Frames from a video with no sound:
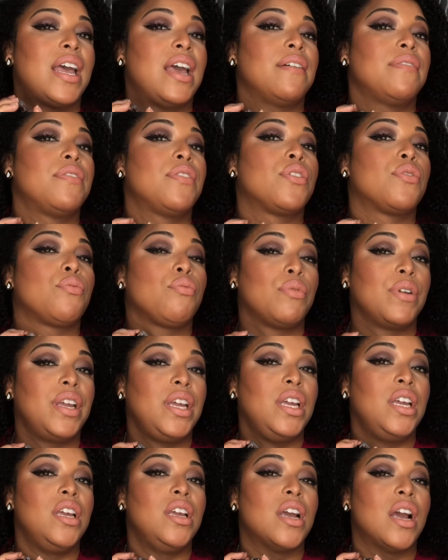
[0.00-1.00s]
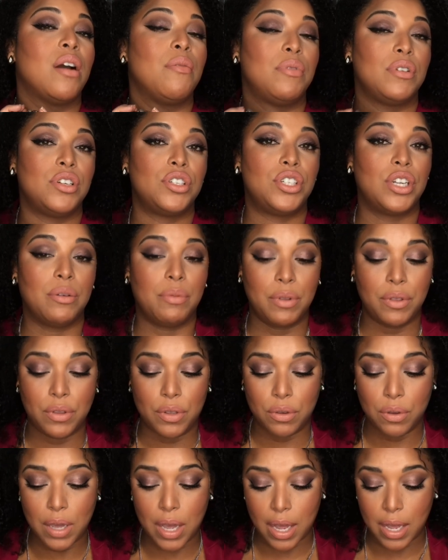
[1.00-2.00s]
I have three I want to share with
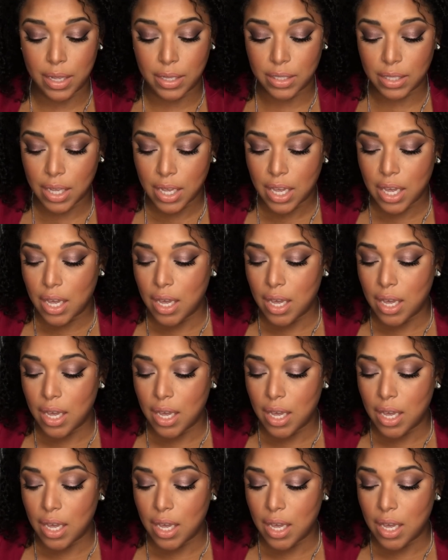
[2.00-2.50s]
you guys.